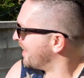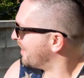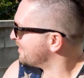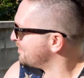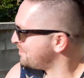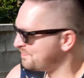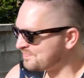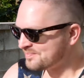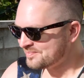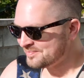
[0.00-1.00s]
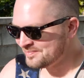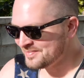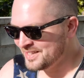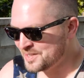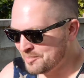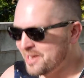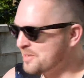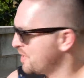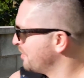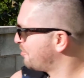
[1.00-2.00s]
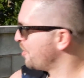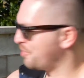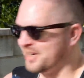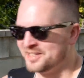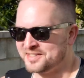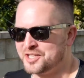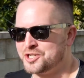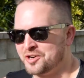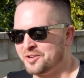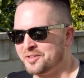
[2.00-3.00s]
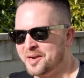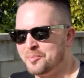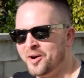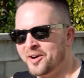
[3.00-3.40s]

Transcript: now. It's about as appropriate as this shirt that I'm